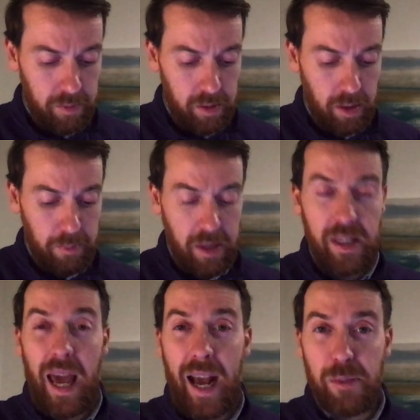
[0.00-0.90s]
the basic
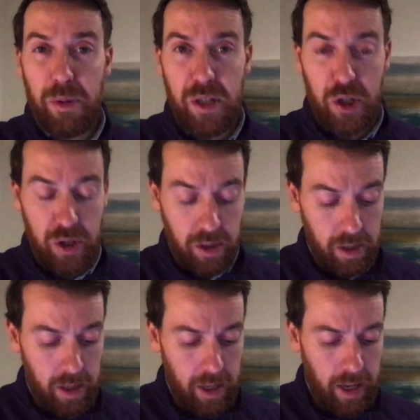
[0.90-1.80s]
x position
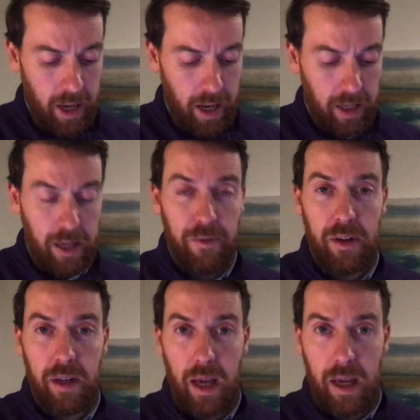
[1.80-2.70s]
at a given
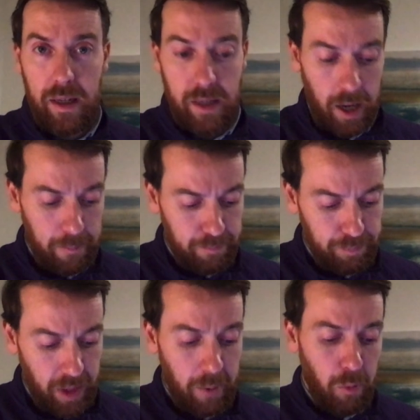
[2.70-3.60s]
time.
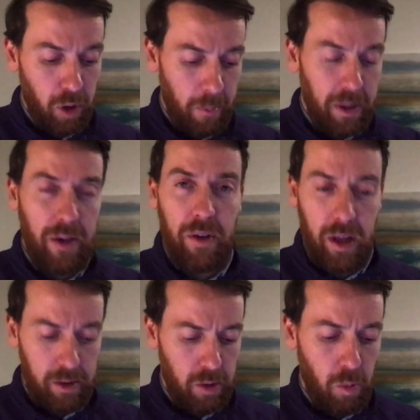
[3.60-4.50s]
And I'm giving
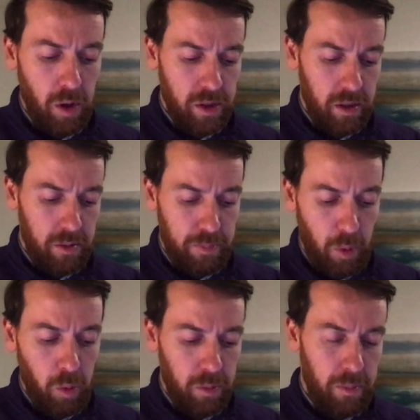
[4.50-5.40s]
it was at
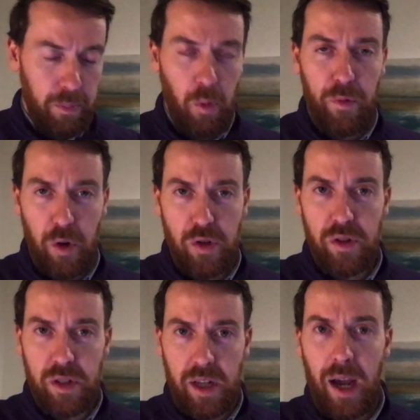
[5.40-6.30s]
both versions.
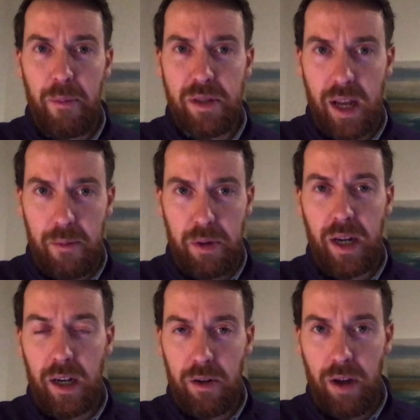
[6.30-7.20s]
The time is at a
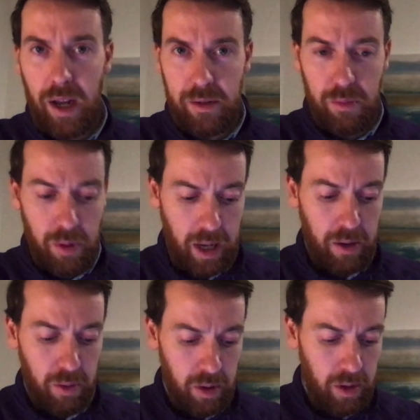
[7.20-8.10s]
particular
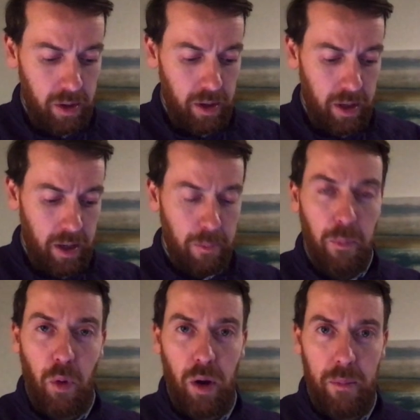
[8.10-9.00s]

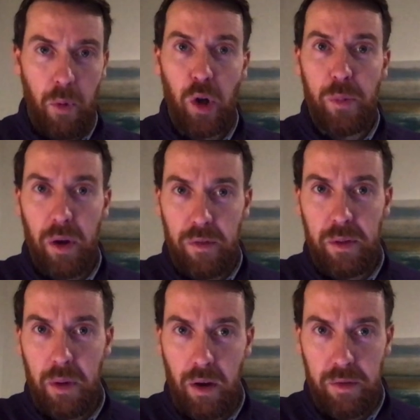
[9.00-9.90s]
a multiple of
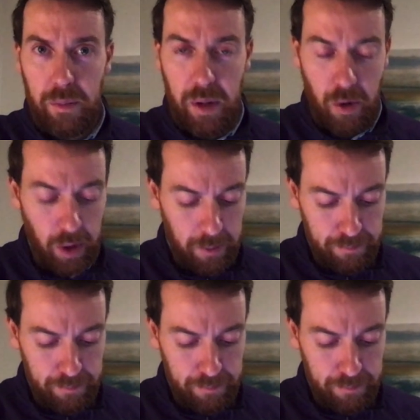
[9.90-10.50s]
the period.